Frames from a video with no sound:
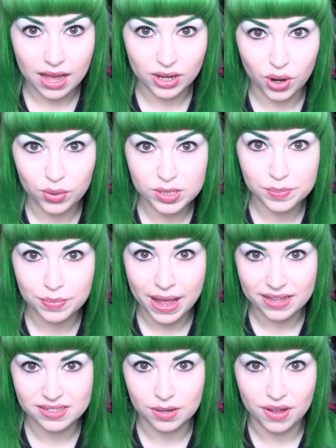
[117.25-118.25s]
I'd always
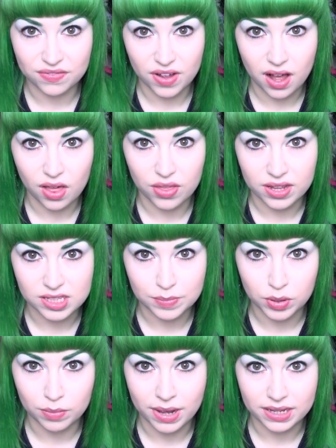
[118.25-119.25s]
pester my father to
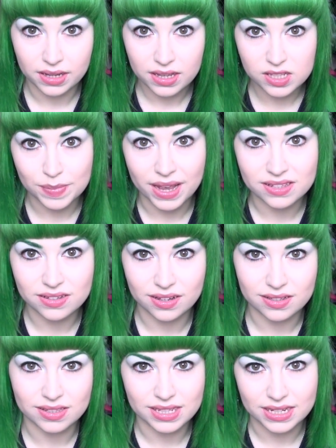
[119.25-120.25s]
put my Spice
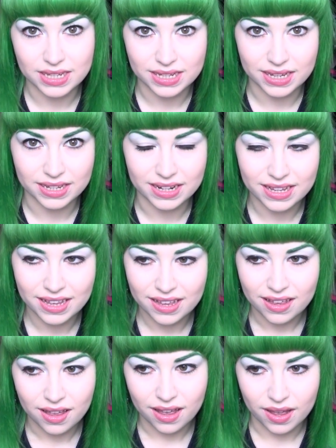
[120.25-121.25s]
Girls CD in,
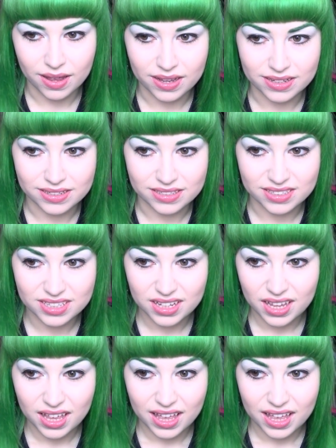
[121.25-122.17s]
and